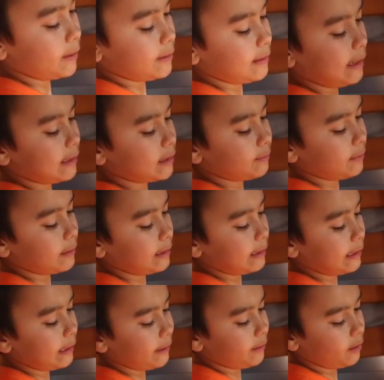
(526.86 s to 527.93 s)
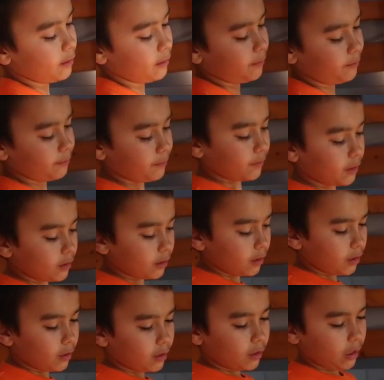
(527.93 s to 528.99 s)
So that's really it.
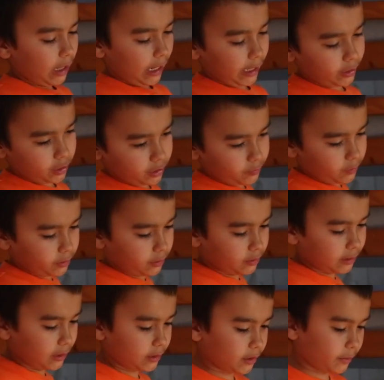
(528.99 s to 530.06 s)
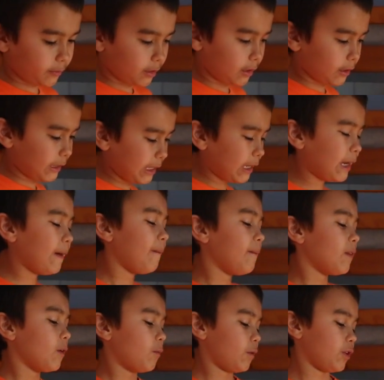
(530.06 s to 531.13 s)
I just want to say something.
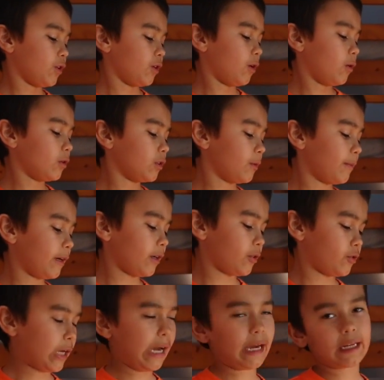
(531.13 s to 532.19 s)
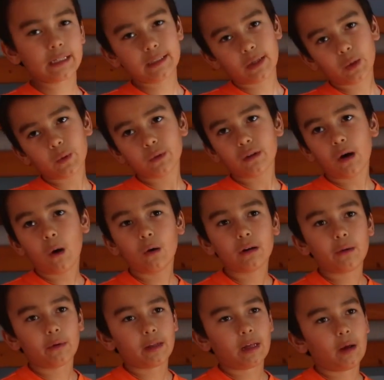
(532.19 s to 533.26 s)
When you hold your bearded dragon, don't hold
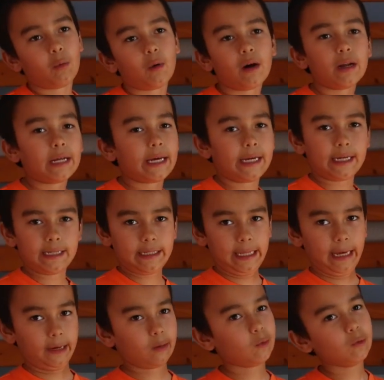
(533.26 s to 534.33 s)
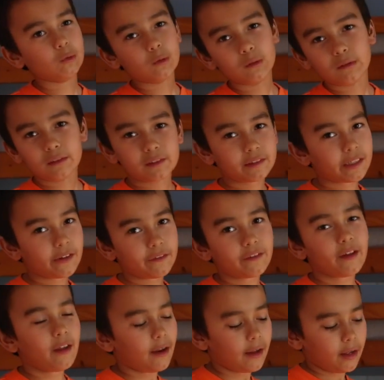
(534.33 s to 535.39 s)
it with like one hand and act cool and stuff.
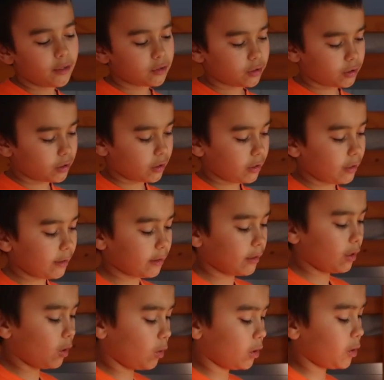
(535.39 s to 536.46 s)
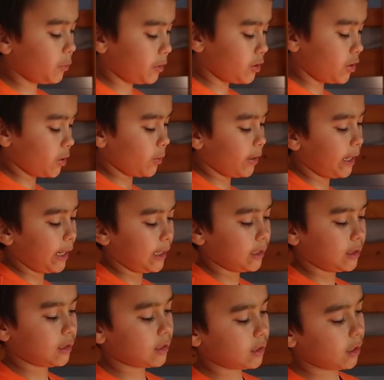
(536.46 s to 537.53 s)
Just hold it with 2
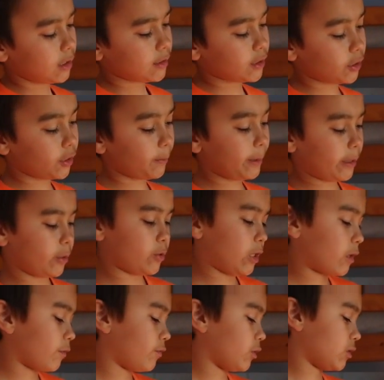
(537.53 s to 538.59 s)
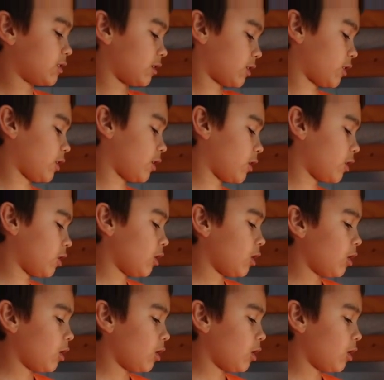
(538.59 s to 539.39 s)
hands so your bearded dragon feels secure.